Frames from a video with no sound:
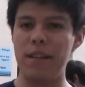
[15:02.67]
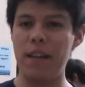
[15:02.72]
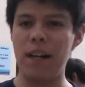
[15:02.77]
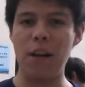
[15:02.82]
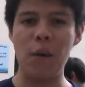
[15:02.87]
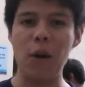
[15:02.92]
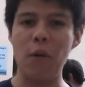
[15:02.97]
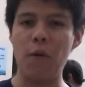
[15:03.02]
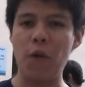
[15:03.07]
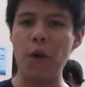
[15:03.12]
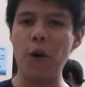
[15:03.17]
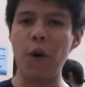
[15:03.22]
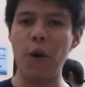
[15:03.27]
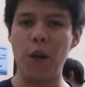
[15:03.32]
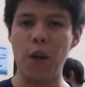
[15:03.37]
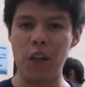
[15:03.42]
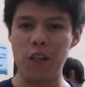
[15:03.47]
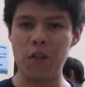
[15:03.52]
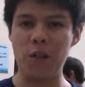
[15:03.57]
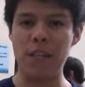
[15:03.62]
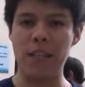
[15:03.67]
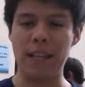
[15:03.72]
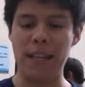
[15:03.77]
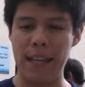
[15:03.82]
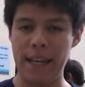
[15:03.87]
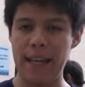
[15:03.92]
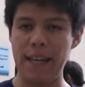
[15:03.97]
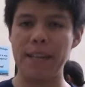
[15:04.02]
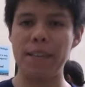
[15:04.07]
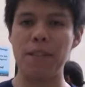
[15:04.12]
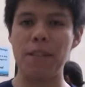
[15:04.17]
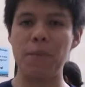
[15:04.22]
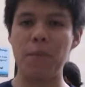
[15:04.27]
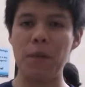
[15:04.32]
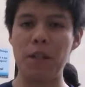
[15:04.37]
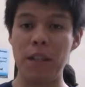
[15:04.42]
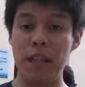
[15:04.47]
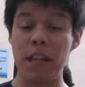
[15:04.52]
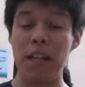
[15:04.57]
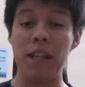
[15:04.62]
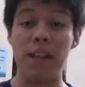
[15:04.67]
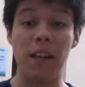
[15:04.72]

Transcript: around 400 kids per day.